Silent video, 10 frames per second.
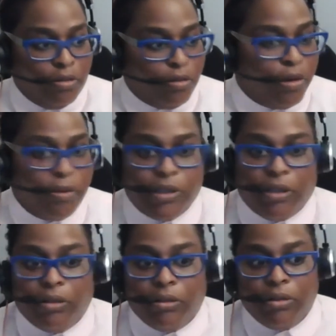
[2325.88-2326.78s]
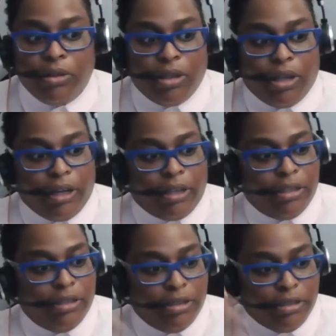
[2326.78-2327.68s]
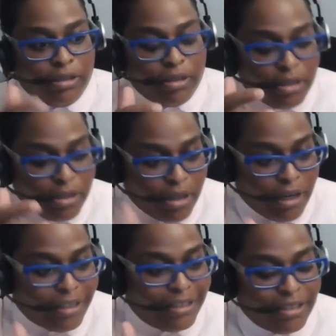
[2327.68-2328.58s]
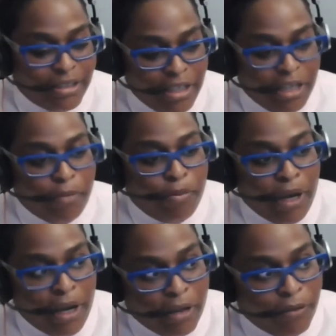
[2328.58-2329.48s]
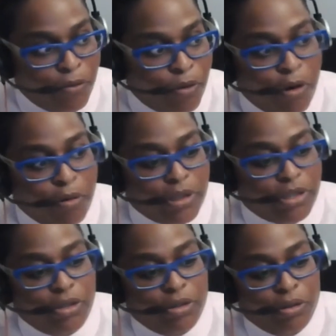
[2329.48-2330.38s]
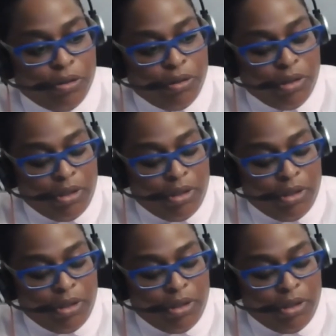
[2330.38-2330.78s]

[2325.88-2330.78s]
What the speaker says: crypto. I can see a path forward to